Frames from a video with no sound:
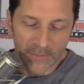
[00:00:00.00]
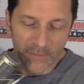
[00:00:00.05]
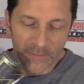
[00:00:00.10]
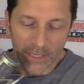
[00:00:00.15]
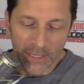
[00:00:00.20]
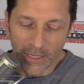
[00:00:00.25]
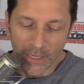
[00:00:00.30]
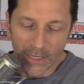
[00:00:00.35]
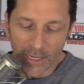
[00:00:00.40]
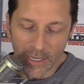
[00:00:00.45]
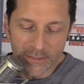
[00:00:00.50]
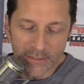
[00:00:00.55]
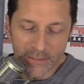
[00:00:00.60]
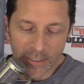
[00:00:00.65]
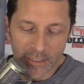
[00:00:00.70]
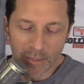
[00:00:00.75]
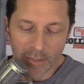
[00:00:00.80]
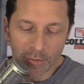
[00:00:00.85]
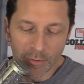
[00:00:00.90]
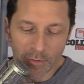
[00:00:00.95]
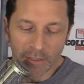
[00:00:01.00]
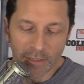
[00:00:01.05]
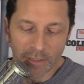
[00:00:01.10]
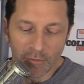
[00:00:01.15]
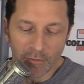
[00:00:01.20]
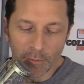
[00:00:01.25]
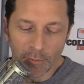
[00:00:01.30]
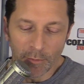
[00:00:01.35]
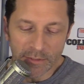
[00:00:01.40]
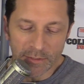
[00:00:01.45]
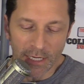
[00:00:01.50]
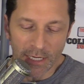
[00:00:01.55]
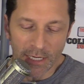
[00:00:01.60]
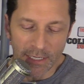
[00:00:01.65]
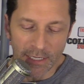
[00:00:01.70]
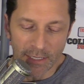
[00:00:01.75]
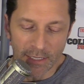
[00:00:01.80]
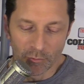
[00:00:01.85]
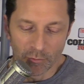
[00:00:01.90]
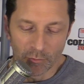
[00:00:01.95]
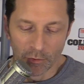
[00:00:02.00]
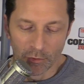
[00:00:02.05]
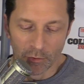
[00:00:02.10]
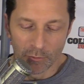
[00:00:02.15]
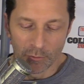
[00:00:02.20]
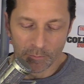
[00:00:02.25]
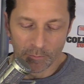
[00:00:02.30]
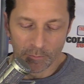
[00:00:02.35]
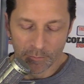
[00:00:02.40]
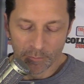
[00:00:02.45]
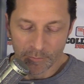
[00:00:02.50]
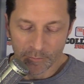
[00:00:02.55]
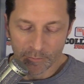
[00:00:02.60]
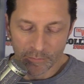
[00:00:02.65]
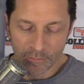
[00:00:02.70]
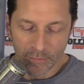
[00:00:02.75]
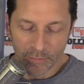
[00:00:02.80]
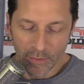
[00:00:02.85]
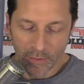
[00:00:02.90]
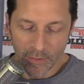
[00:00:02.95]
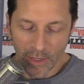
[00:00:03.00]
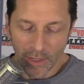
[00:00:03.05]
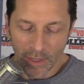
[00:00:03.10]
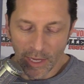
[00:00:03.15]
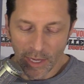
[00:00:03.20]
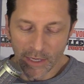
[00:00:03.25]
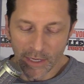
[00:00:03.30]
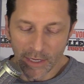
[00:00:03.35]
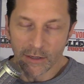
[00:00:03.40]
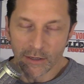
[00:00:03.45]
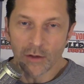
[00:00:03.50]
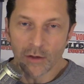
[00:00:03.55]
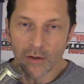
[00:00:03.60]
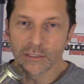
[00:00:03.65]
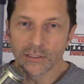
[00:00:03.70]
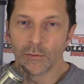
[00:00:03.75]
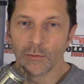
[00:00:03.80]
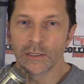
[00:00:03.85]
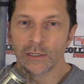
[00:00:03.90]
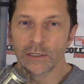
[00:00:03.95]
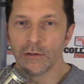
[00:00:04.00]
It's an unbelievable tight end room. And it also includes